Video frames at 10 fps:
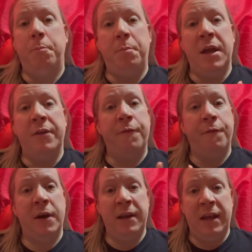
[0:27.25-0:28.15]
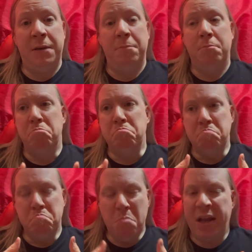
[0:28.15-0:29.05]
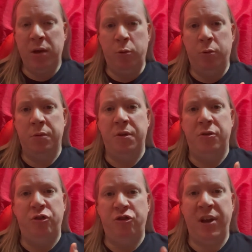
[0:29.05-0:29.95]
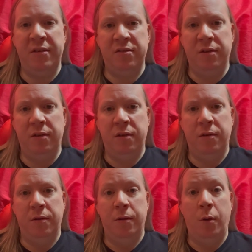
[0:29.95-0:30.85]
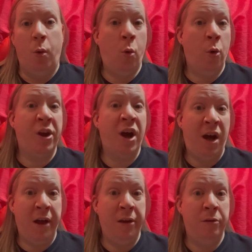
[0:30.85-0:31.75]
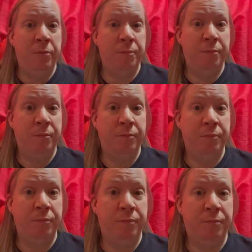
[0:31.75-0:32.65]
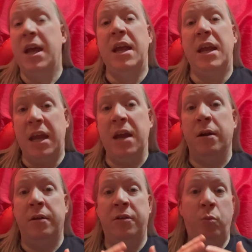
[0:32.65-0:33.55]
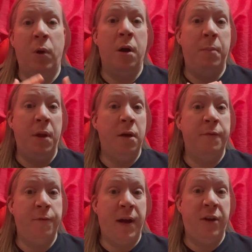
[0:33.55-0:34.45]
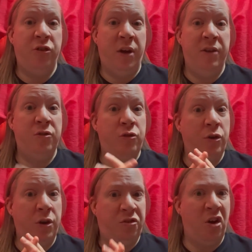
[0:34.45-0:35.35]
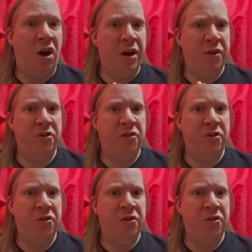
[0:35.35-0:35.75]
Be it Freddy, Michael, Jason, or Khan. Here is where a beloved franchise took a dark